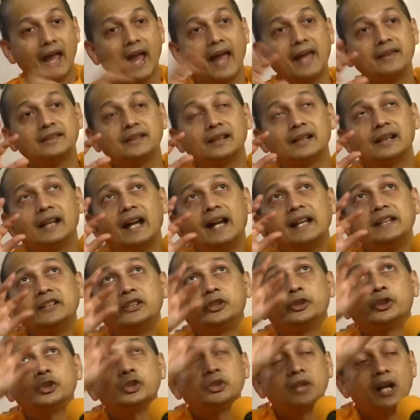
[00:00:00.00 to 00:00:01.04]
and the
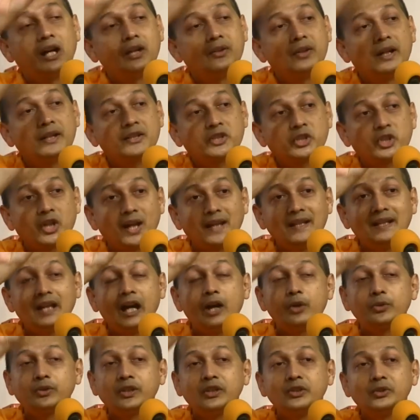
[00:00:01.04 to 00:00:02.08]
lights shine
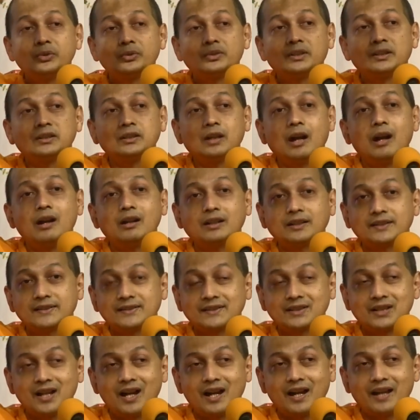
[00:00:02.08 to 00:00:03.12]
out into the dark
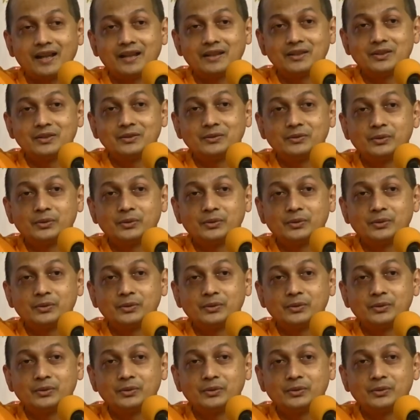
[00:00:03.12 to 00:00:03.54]
sky